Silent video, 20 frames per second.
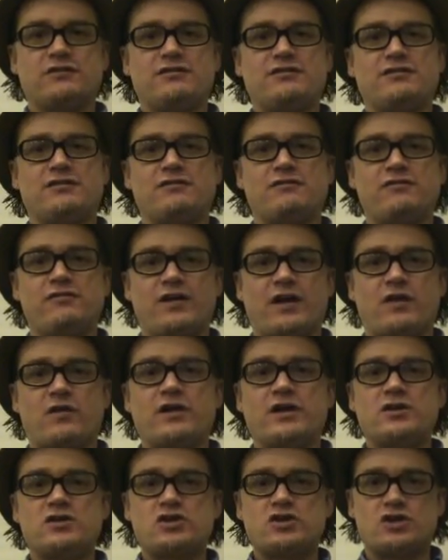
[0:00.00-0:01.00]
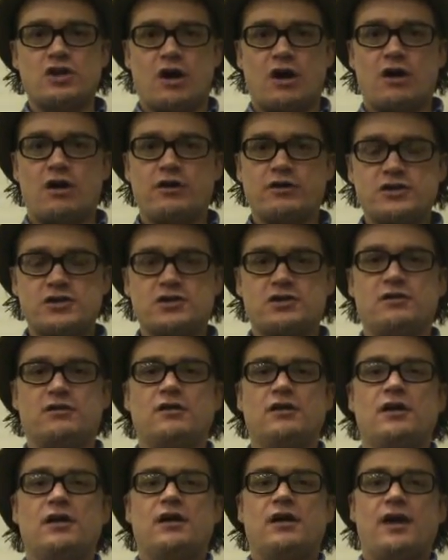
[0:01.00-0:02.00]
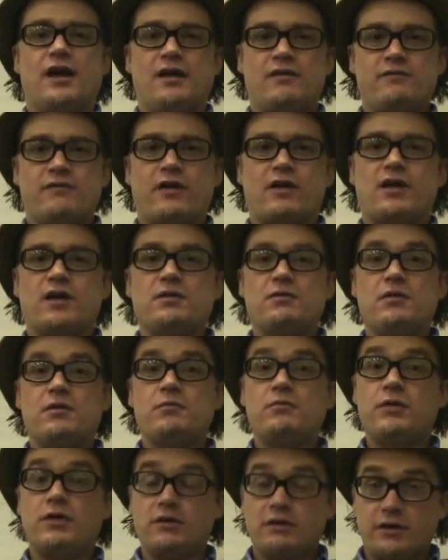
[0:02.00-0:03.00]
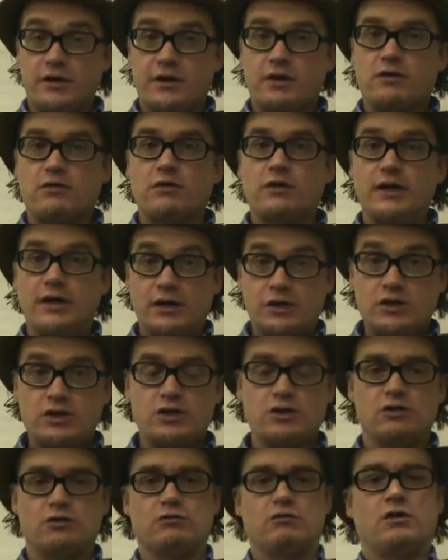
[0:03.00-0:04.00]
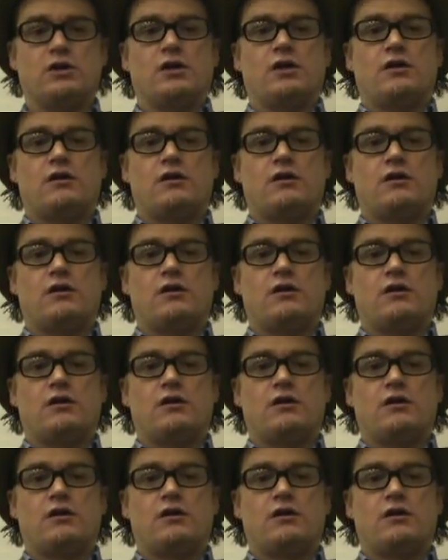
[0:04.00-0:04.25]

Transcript: This is a very charged and very political issue.